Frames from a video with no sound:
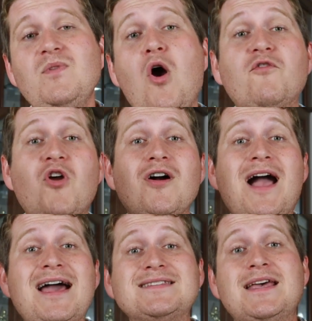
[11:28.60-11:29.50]
Overall,
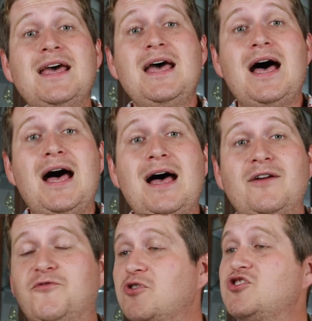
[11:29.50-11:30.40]
guys,
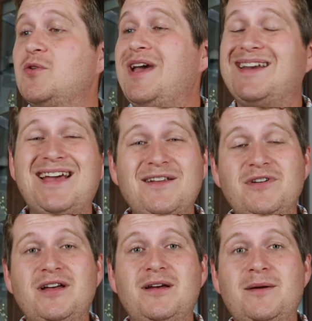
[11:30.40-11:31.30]
unfortunately, we had
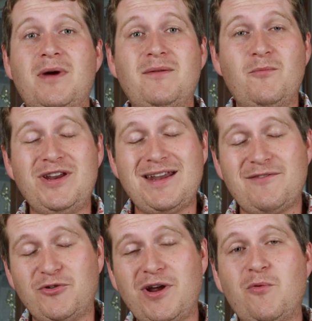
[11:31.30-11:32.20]
kind of we didn't
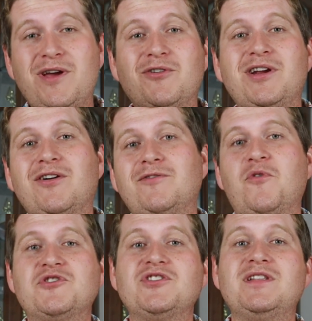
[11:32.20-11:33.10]
have a great winter here,
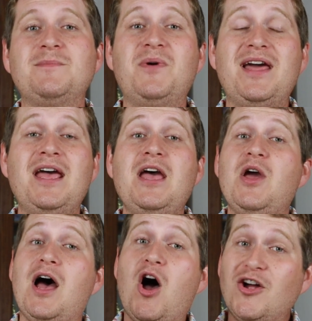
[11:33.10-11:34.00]
unfortunately, but
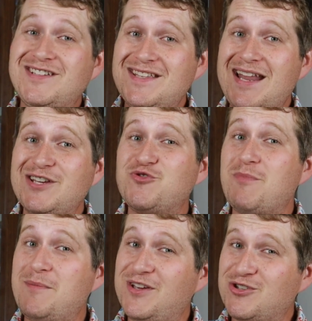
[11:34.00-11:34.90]
on to the next
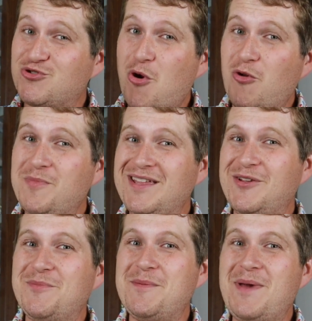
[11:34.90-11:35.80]
one. Maybe the control will be a
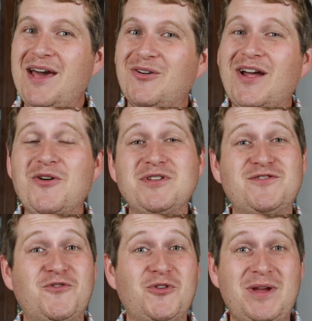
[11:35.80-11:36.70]
little bit better. I know
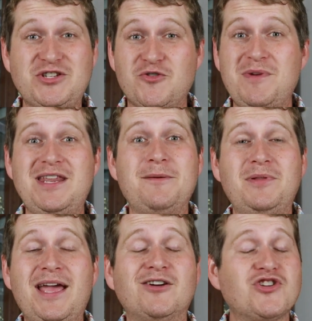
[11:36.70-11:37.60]
it's for intermediate
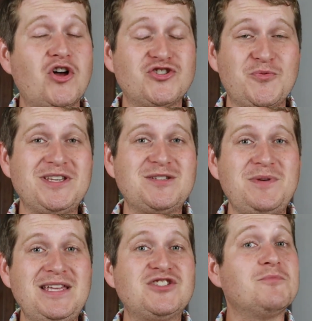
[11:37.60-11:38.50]
players, all swing
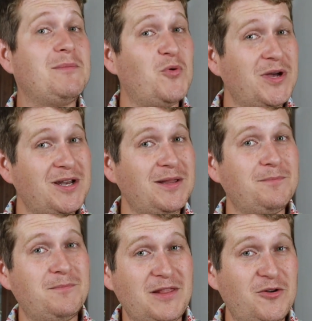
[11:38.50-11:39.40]
speed, so maybe we'll get a
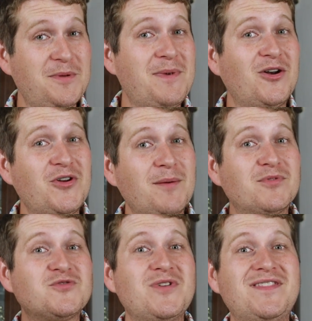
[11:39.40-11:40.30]
little bit better
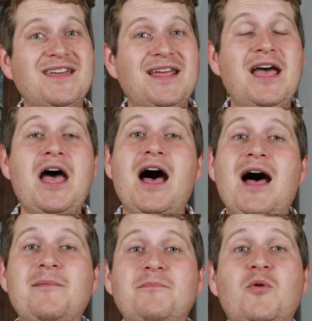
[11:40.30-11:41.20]
numbers with it,
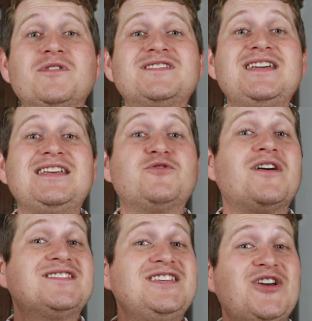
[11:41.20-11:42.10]
but we'll see. So
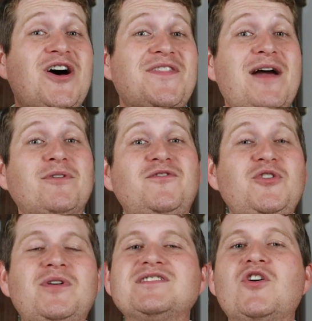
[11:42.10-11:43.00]
I'll see you on that
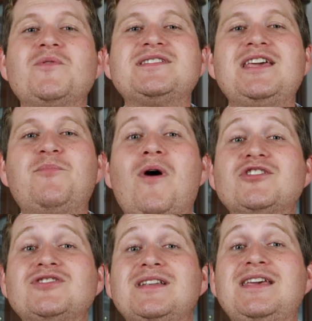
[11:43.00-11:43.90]
review, and as always, keep
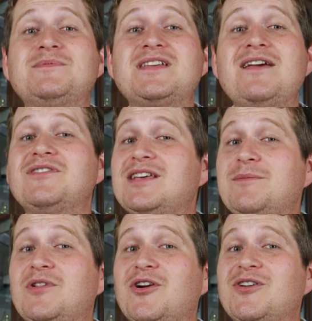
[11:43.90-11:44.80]
watching, keep saving,
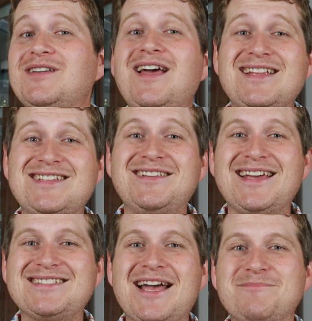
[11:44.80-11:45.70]
keep learning. Until
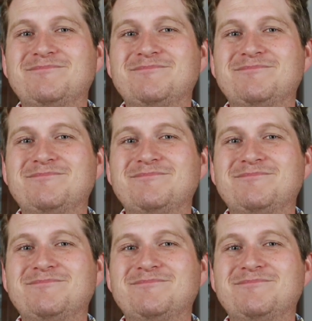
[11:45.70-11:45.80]
next time.